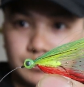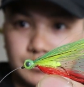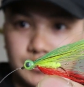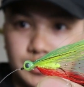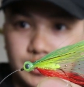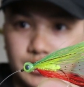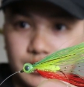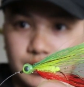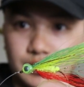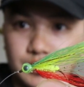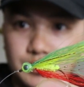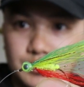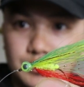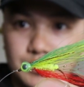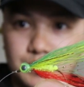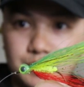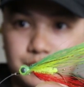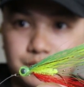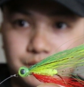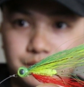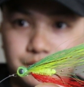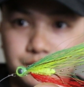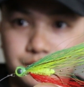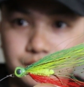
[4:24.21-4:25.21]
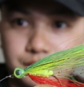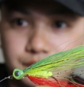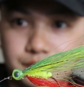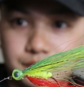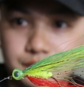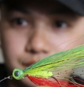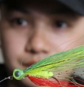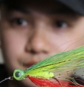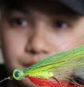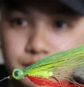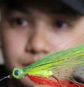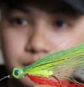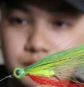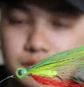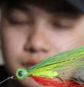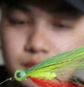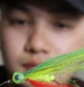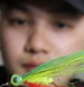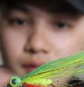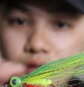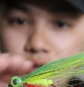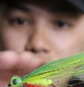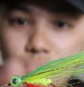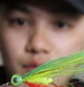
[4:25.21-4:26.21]
There it goes.
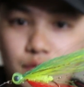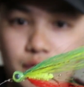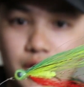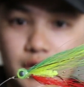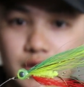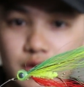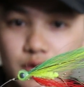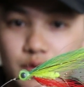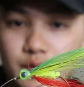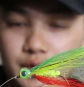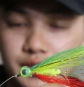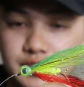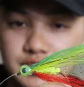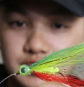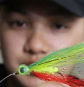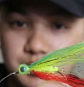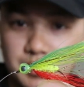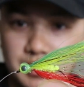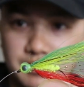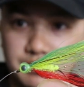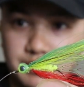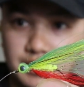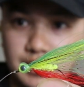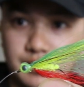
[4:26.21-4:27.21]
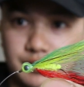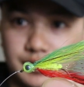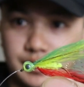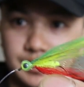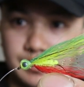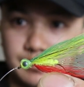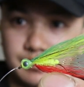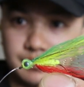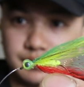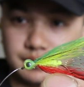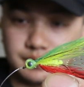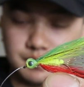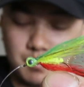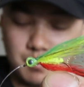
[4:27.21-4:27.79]
Red and green's my favorite.